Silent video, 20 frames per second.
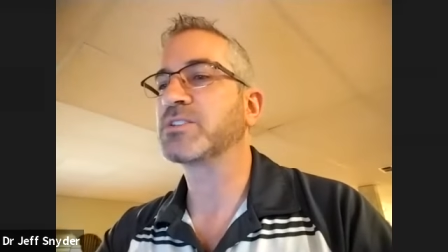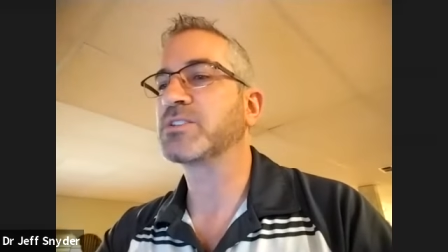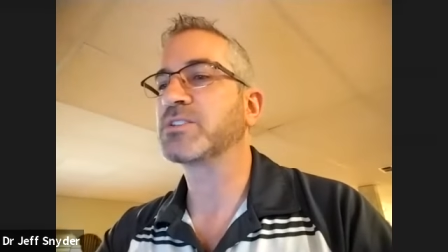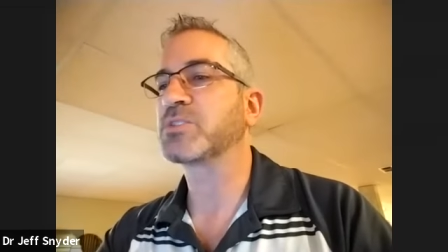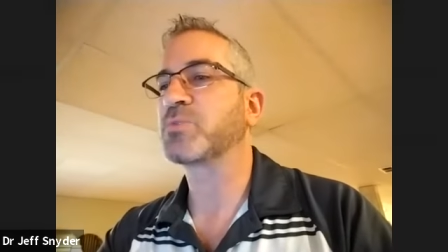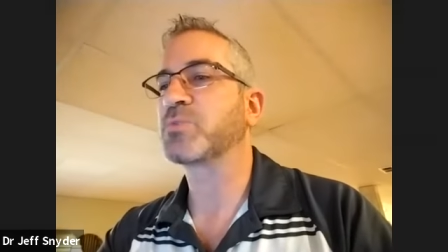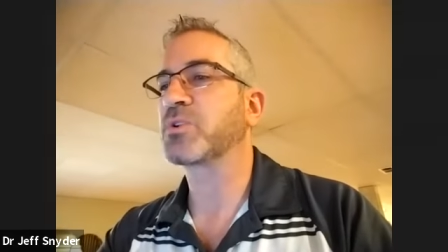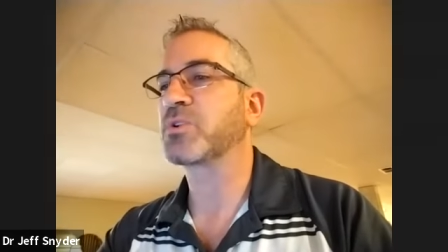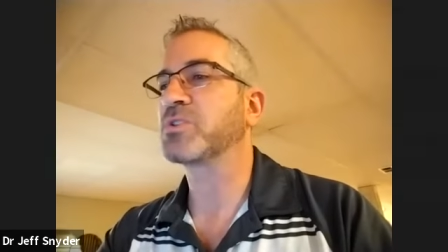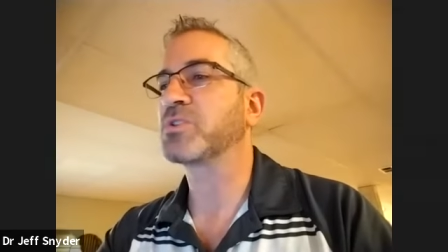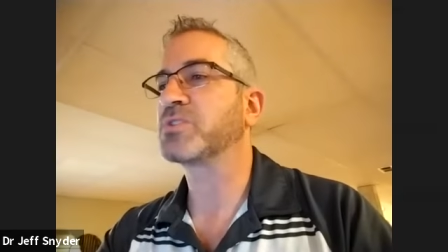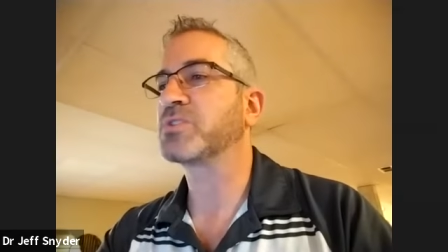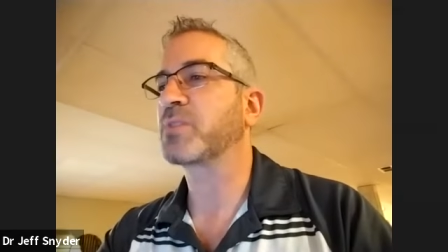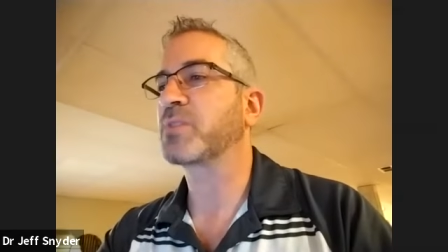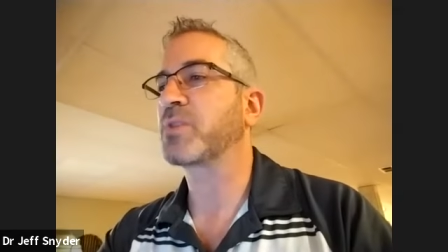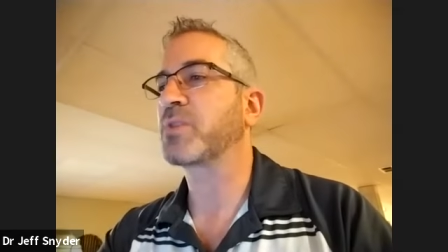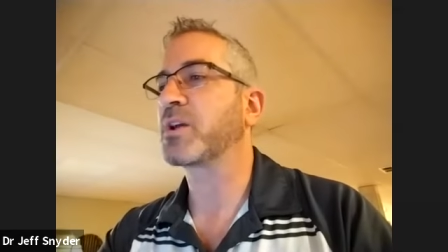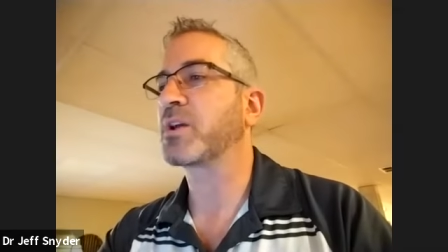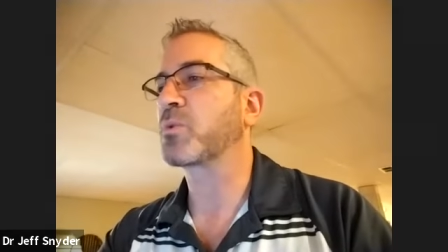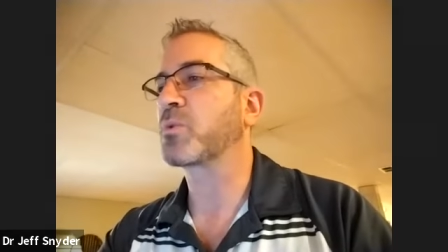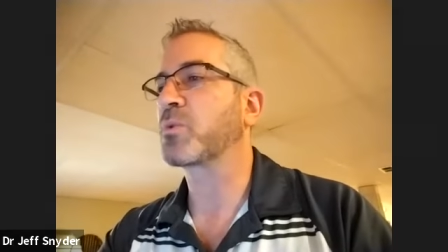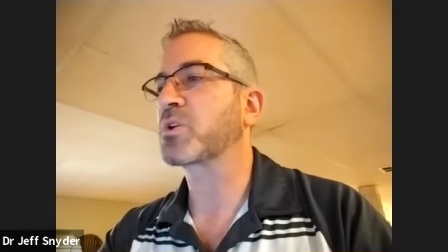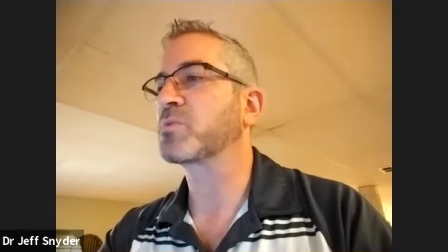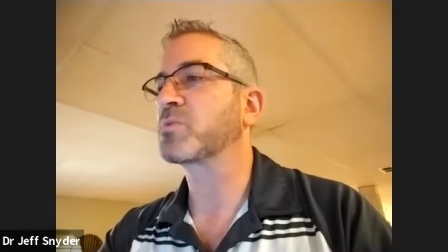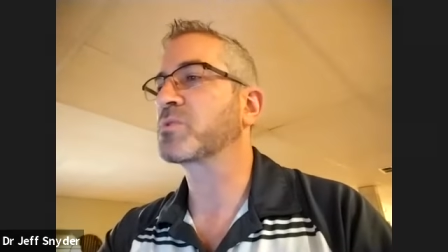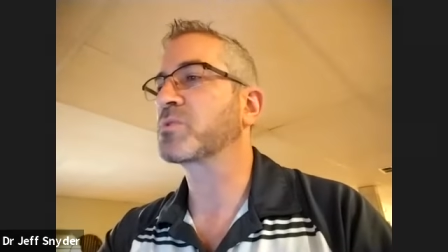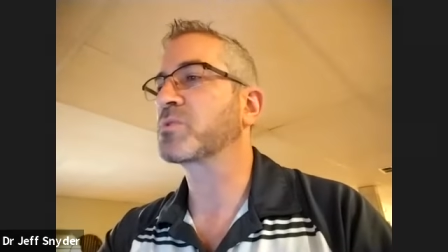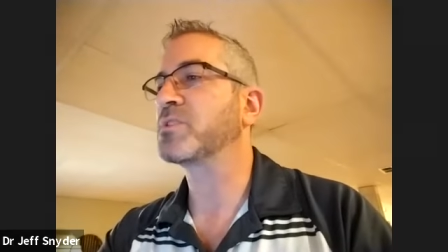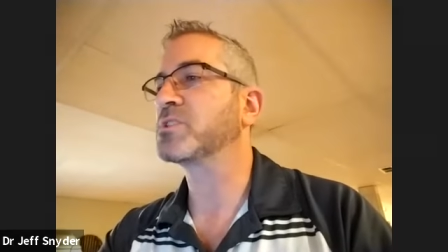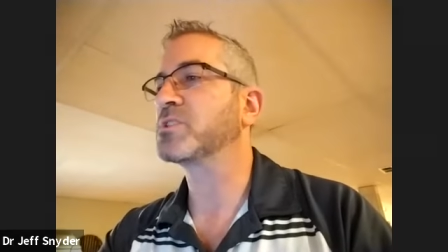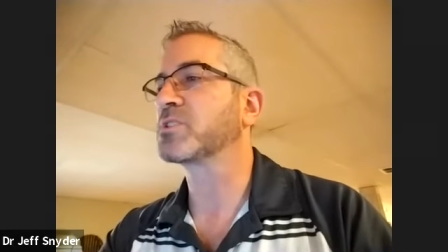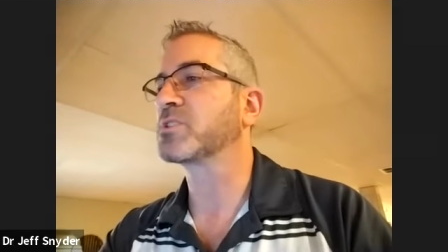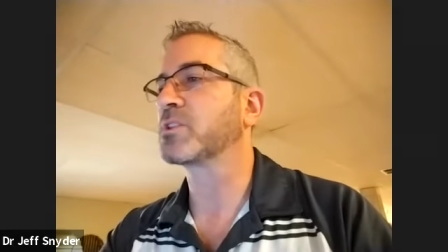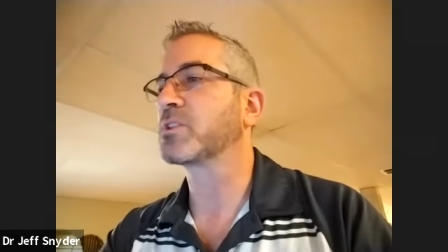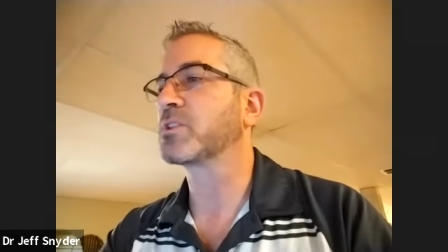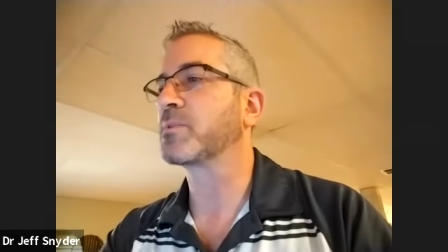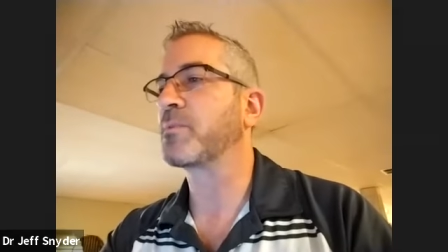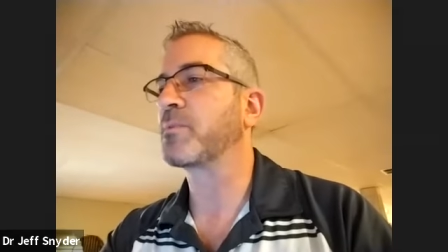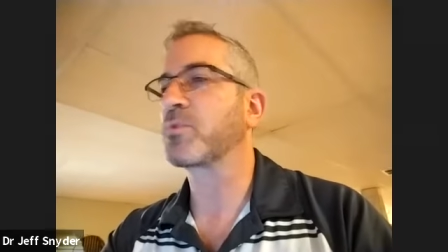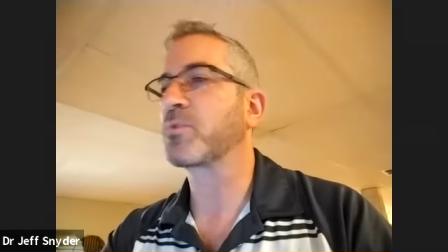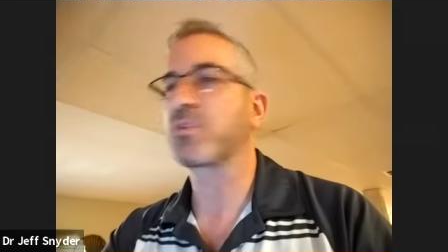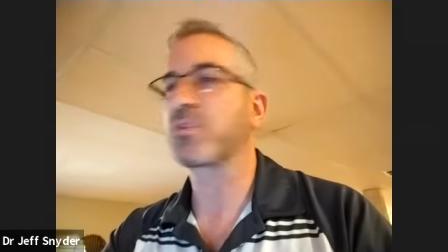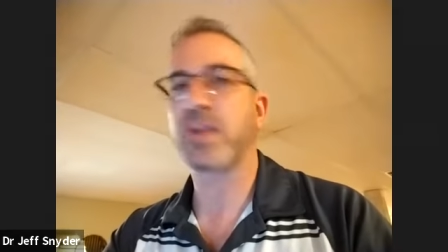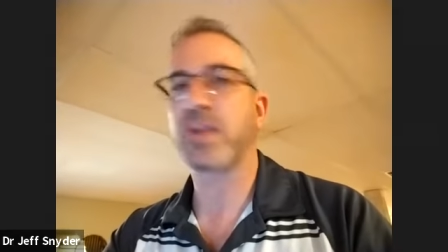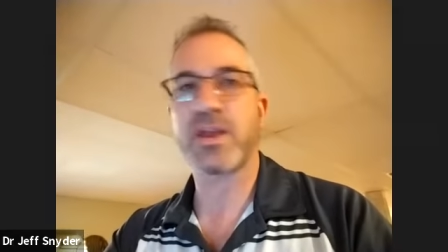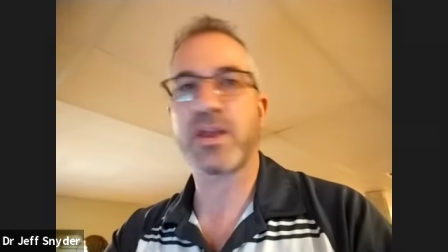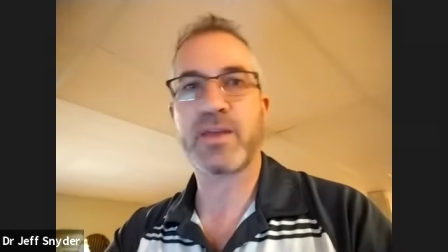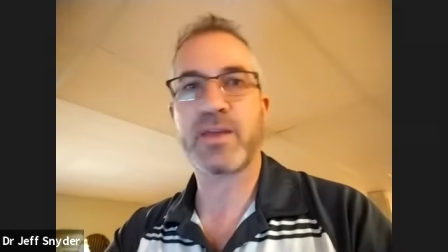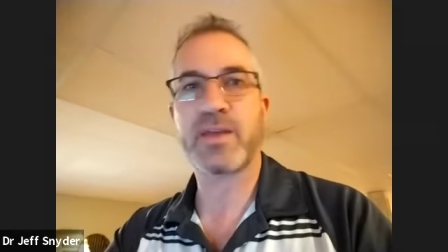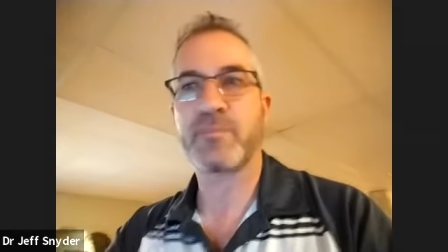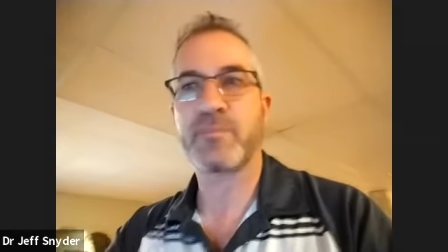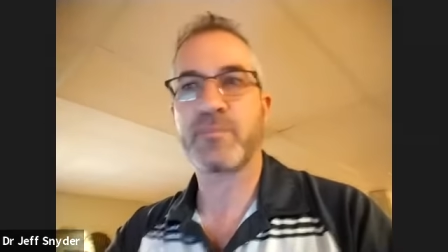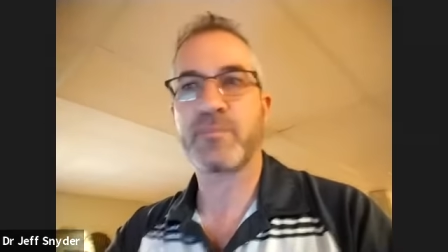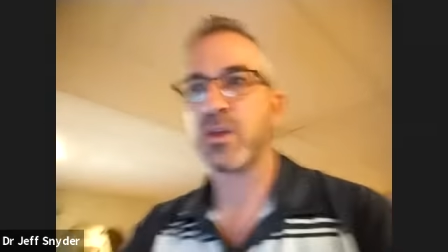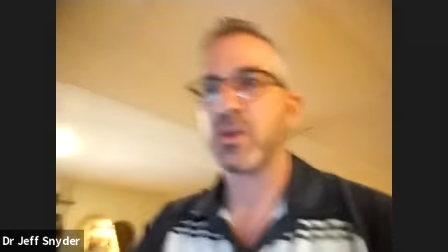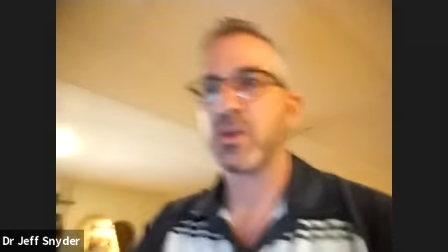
just because they're probably working with these a little bit more than I am.